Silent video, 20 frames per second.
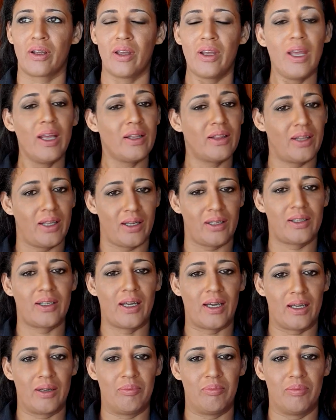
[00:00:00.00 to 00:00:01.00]
At that
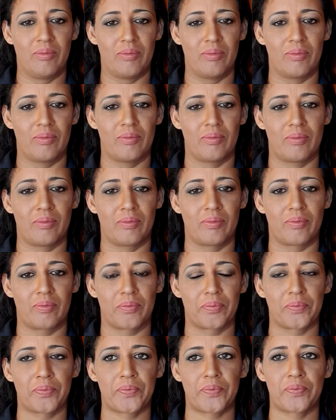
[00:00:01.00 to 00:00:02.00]
time,
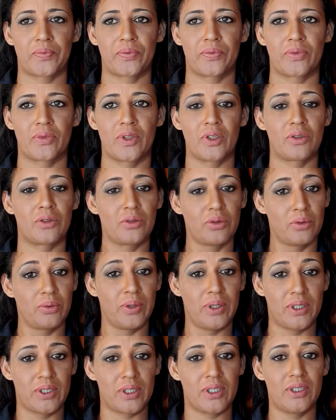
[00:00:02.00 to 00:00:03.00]
the 2
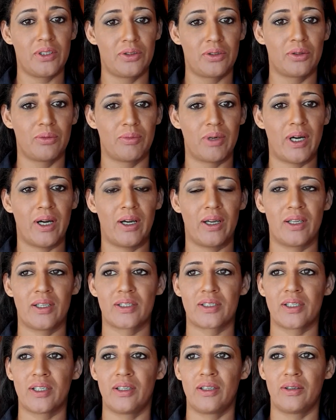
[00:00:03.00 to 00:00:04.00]
weeks into my
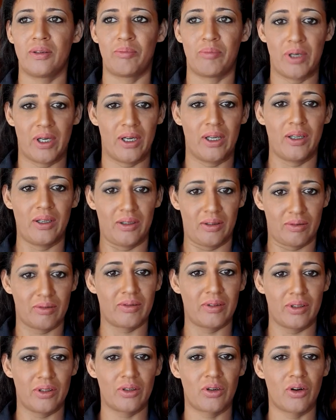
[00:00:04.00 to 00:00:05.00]

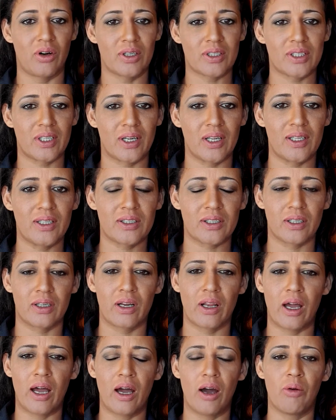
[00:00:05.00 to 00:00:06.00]
incarceration,
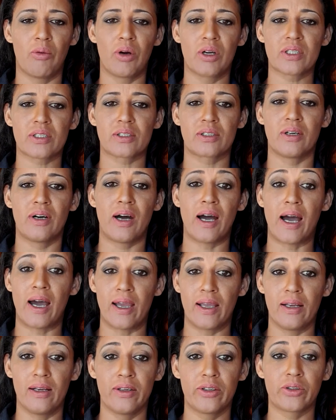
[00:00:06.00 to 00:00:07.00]
I was still
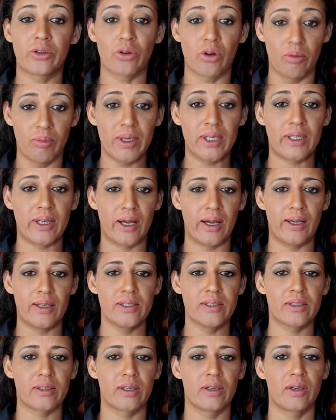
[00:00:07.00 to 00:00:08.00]
highly
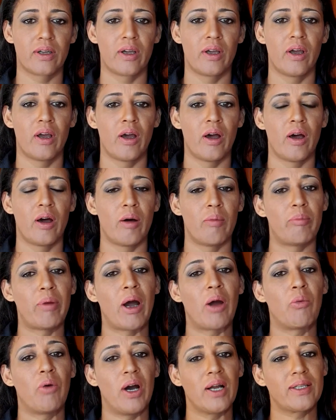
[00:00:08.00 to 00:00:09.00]
traumatized
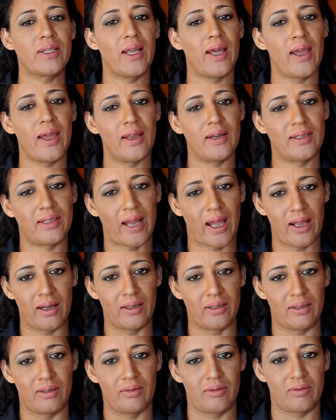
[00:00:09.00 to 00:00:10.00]
by what I had
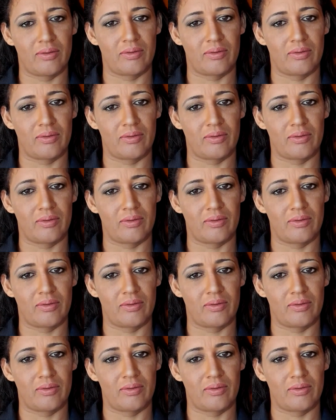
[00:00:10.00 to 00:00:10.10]
done.